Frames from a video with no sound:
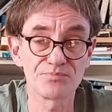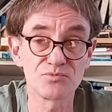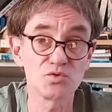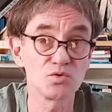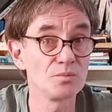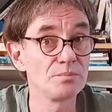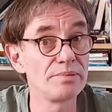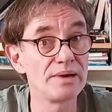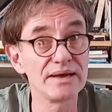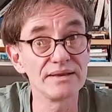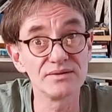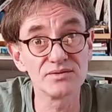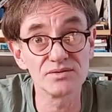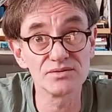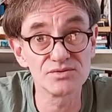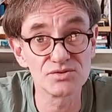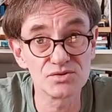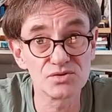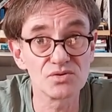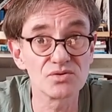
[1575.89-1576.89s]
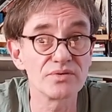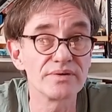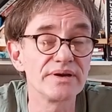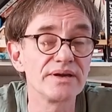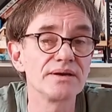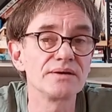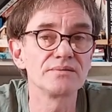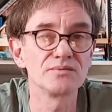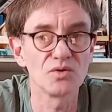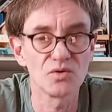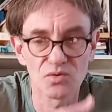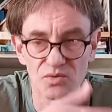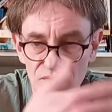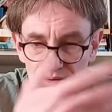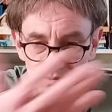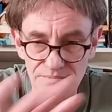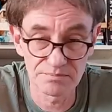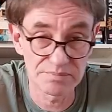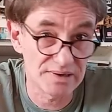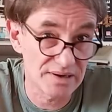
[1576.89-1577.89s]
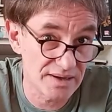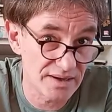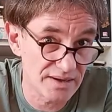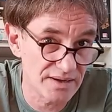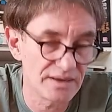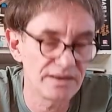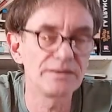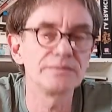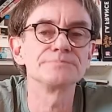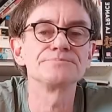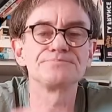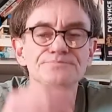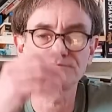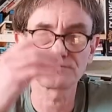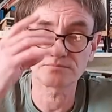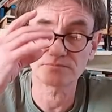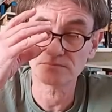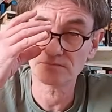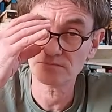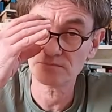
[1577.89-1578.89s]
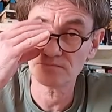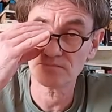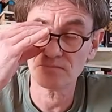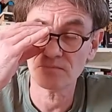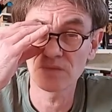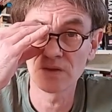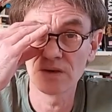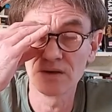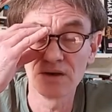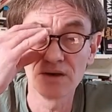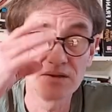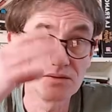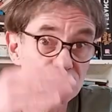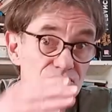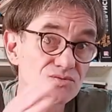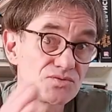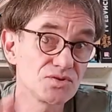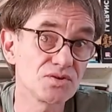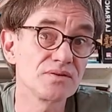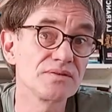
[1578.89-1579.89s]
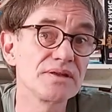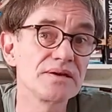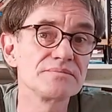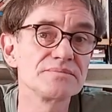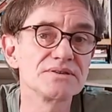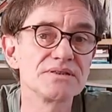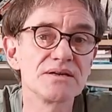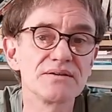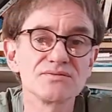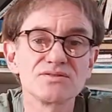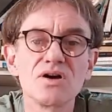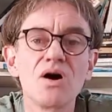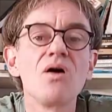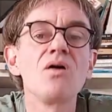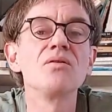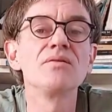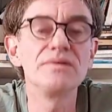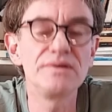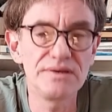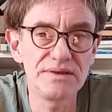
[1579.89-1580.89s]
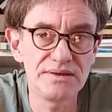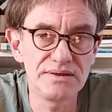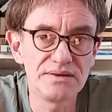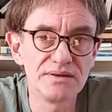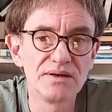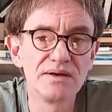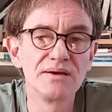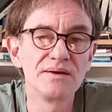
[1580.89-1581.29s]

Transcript: to abandon touring or playing, to turn themselves only